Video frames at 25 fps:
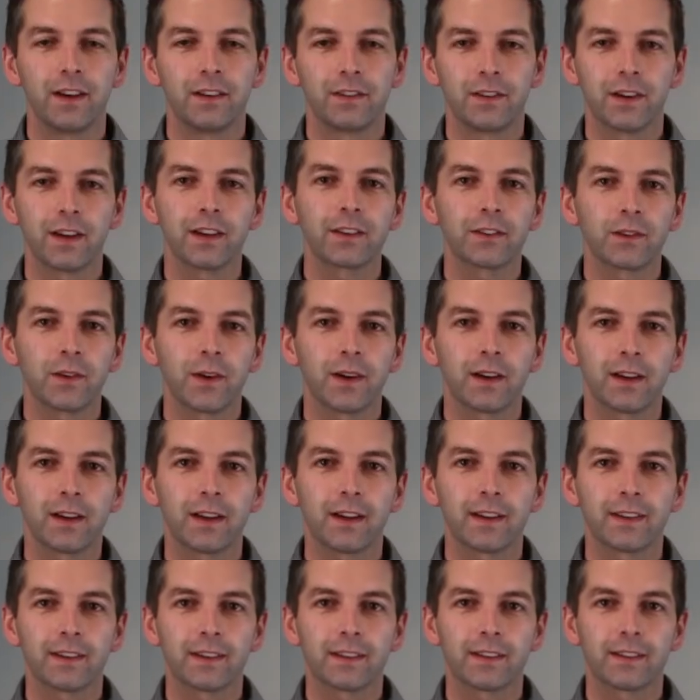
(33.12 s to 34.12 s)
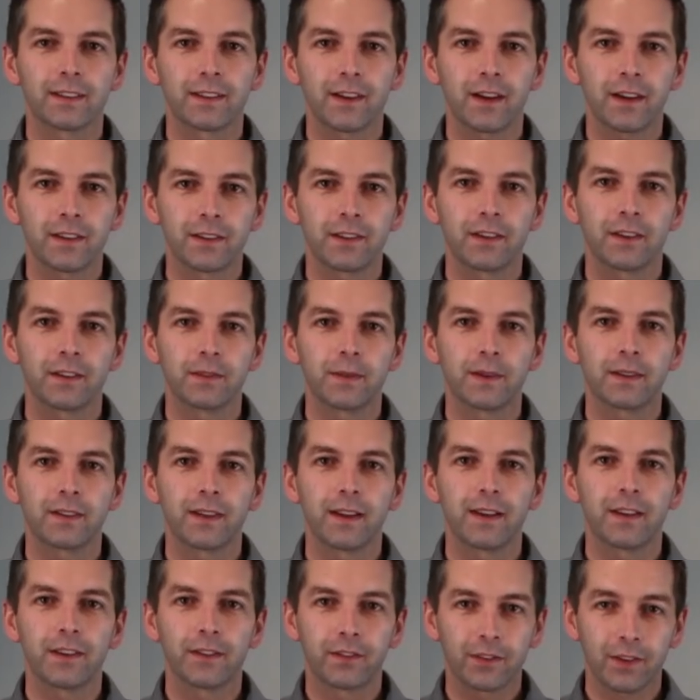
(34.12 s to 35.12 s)
First of all, I'd like to start off by
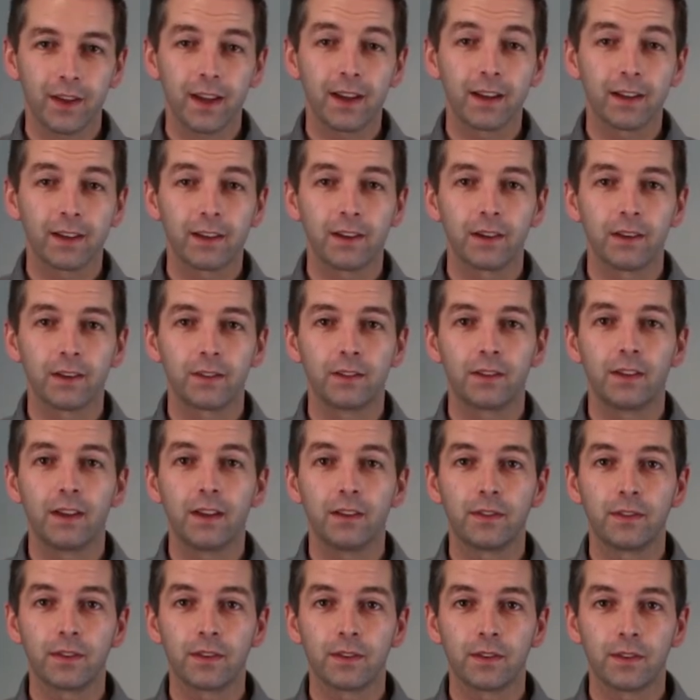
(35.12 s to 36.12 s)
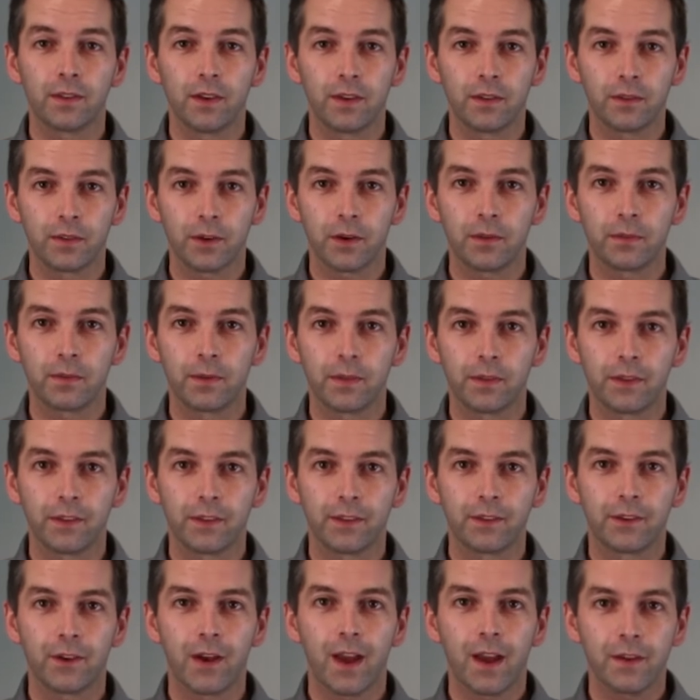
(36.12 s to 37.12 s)
saying thank you if you from
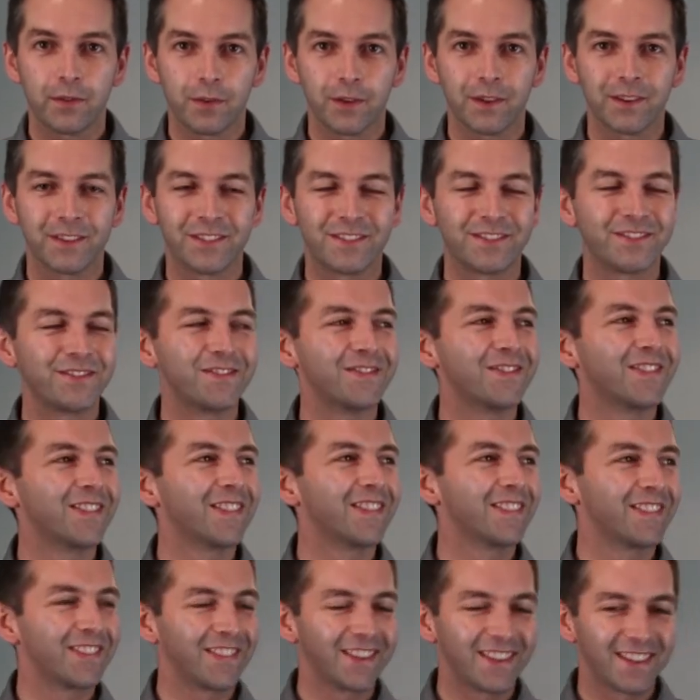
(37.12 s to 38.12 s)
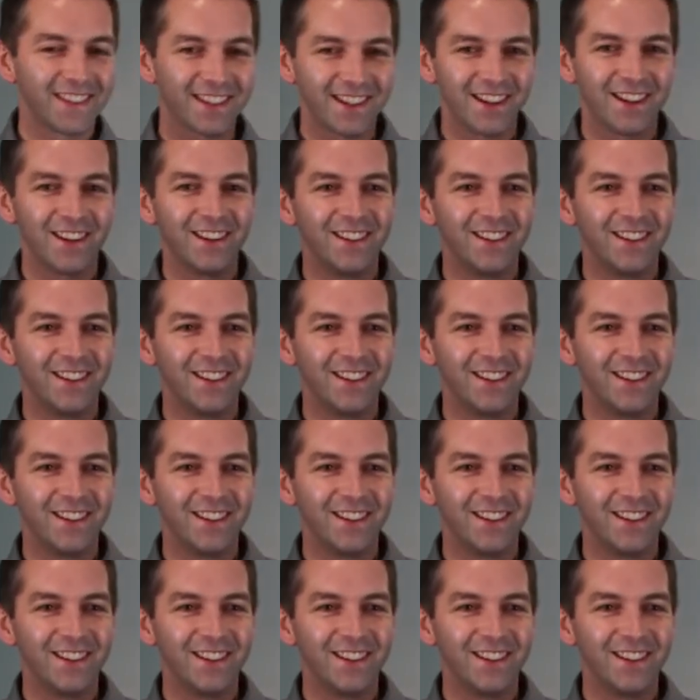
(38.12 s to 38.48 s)
to everyone. Go.